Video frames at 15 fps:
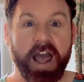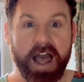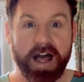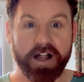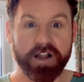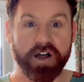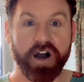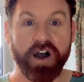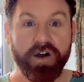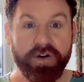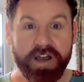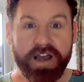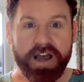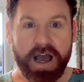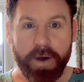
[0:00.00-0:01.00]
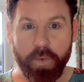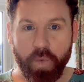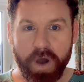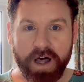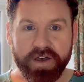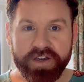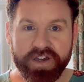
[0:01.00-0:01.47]
Hello, and
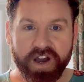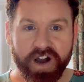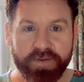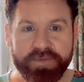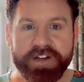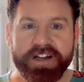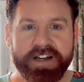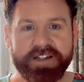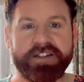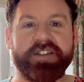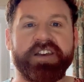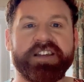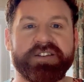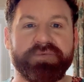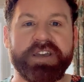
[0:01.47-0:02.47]
welcome to this